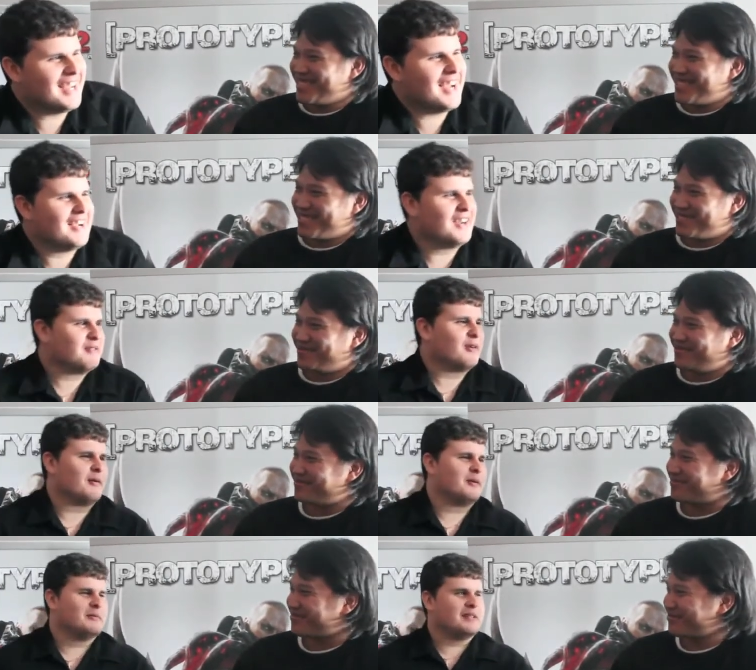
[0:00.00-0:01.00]
Speaker 1: Uh,
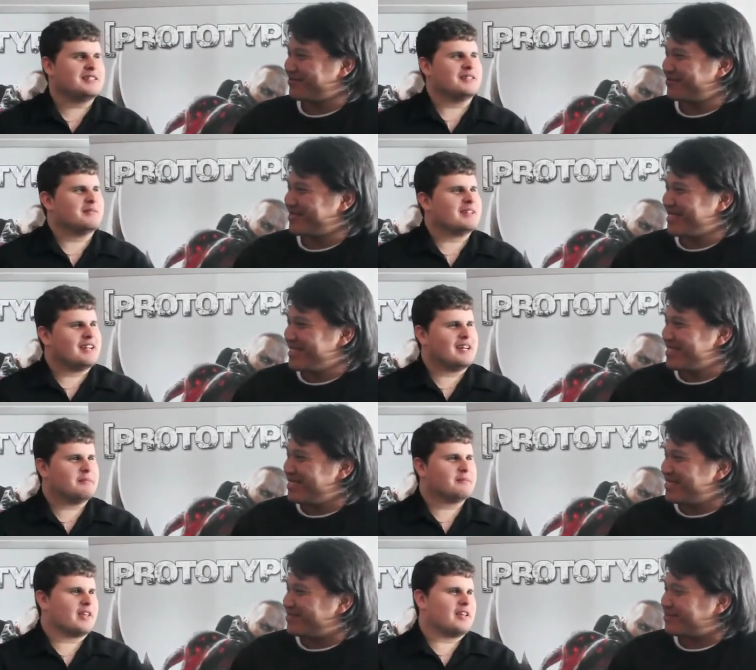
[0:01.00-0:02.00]
I, I, would imagine, but
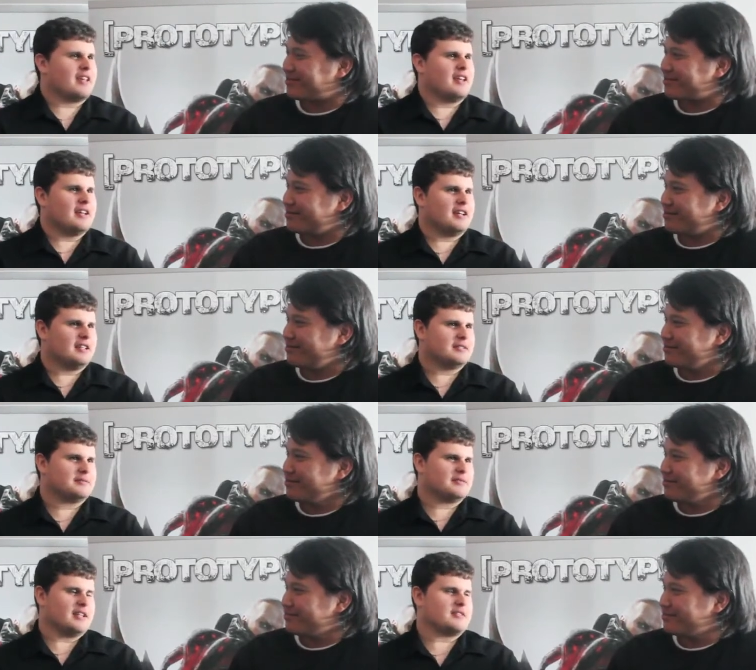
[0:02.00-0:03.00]
um, okay,
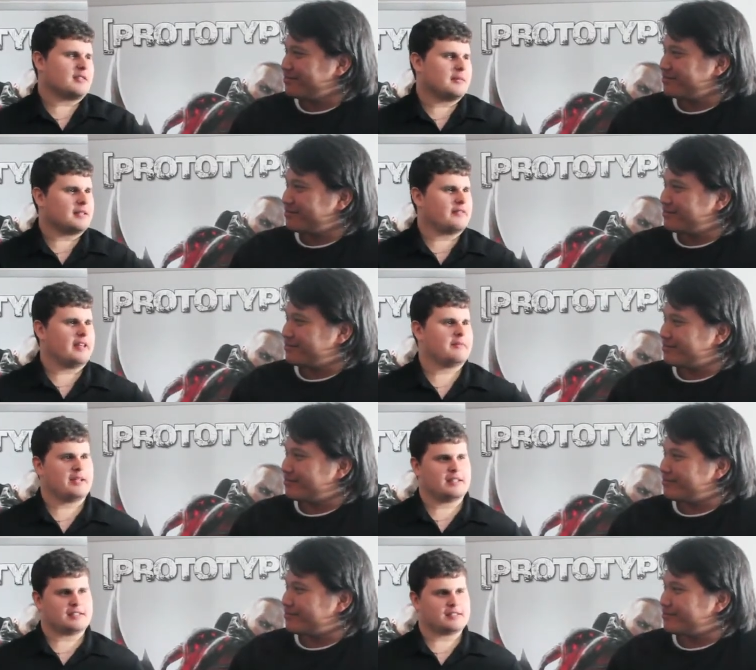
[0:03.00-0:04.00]
uh, let's talk about the fan
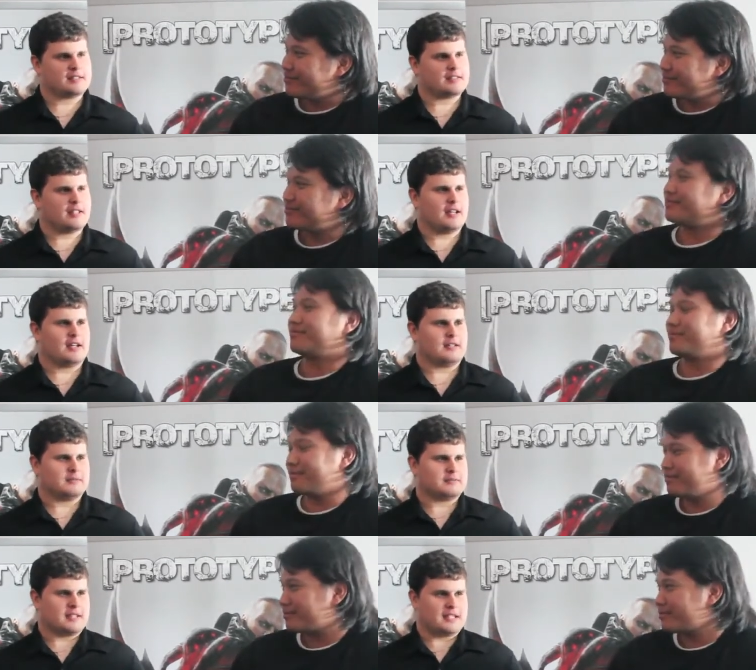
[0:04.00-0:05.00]
base.
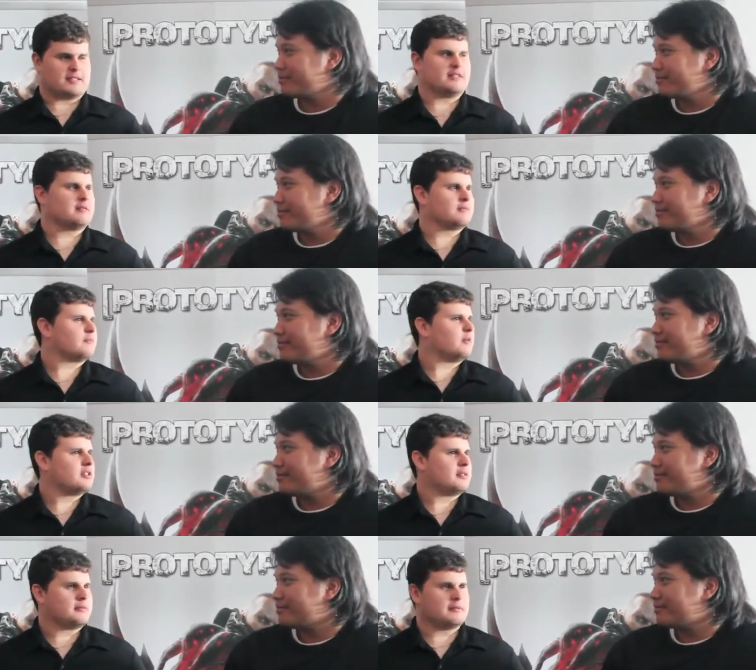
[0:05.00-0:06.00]
Now, it's
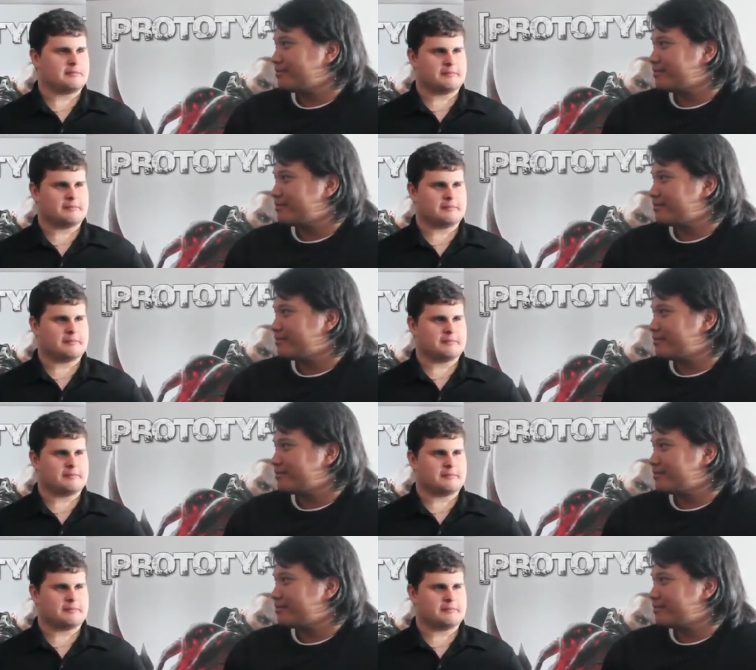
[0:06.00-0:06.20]
Prototype